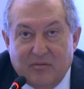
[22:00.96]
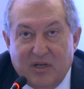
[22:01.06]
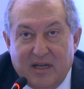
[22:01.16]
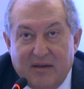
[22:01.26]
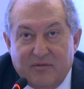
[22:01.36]
and
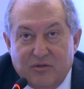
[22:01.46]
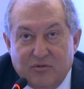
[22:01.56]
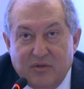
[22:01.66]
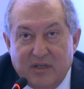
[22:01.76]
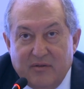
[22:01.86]
will have
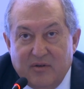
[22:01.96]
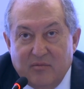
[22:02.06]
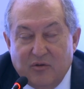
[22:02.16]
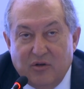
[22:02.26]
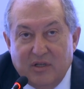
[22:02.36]
soon
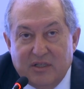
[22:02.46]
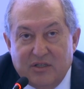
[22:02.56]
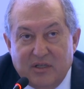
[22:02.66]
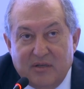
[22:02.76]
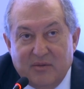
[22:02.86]
even more
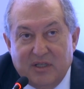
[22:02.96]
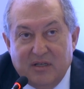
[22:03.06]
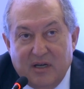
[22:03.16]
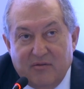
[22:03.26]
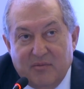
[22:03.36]
legitimate
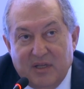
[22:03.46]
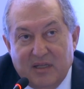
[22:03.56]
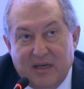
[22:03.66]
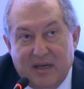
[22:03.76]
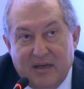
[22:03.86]

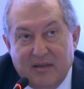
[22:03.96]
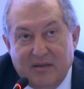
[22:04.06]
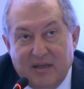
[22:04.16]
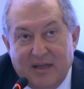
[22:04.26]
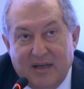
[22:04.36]
government and
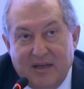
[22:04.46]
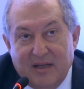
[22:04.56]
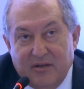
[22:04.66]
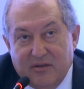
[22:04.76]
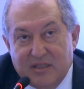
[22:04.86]

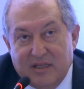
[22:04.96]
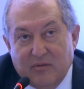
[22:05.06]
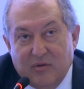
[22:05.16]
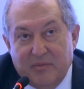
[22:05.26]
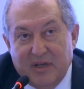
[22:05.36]
leaders
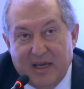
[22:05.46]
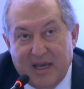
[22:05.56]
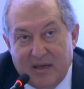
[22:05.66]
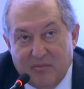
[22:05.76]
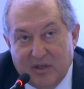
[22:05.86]
that will be
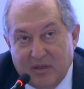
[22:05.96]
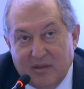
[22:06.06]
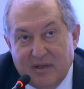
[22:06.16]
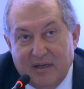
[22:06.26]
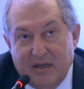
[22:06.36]

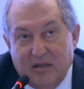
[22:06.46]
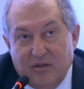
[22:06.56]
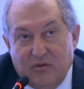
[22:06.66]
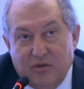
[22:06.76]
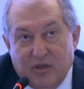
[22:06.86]
able
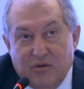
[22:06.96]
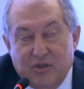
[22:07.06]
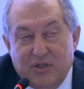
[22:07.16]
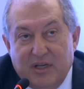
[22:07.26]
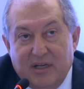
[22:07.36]
to
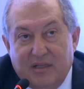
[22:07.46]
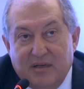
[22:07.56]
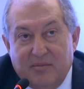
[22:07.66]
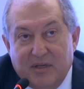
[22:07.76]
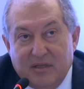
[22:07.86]
negotiate
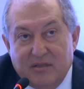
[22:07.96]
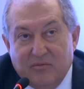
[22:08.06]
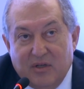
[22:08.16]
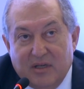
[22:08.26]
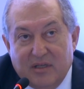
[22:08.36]
a peace
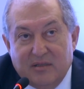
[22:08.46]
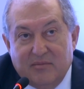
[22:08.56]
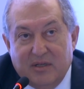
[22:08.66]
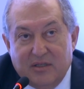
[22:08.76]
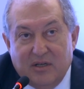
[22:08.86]
with
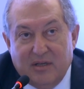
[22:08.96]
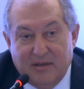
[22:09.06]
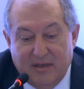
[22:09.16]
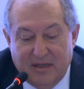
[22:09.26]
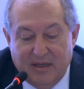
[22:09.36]

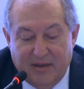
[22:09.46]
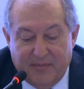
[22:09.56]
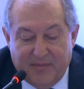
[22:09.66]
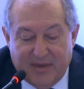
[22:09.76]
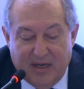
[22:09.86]
Azerbaijan.
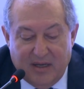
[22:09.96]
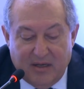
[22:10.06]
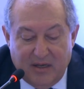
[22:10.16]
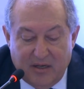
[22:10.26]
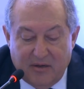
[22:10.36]
And
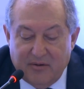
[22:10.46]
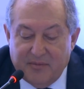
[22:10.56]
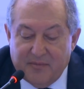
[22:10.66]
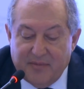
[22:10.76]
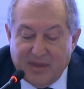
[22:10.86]

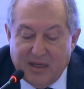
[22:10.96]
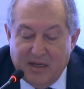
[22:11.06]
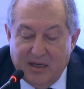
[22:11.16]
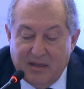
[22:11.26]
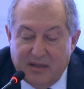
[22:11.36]
here,
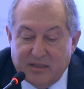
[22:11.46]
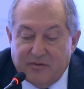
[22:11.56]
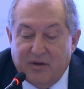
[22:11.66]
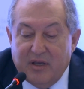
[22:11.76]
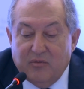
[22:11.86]
in this
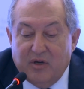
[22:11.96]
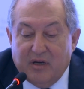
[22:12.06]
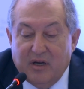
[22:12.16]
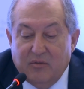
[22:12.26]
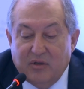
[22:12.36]

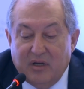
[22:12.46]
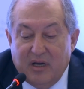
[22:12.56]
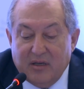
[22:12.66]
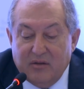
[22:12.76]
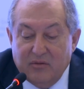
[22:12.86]
framework, I would
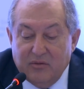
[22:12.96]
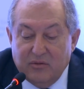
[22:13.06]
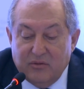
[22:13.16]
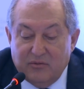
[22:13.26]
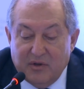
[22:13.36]
like
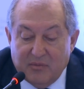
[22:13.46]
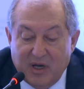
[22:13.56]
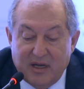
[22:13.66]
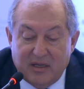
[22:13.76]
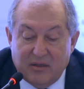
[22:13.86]
to
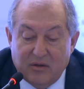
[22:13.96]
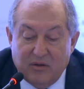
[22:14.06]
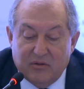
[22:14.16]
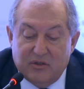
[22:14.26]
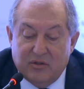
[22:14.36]
remind
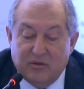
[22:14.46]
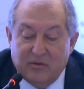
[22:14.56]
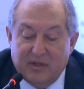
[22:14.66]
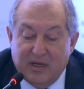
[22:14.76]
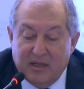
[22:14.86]

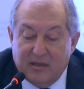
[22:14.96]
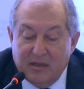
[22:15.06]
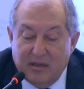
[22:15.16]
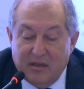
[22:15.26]
also that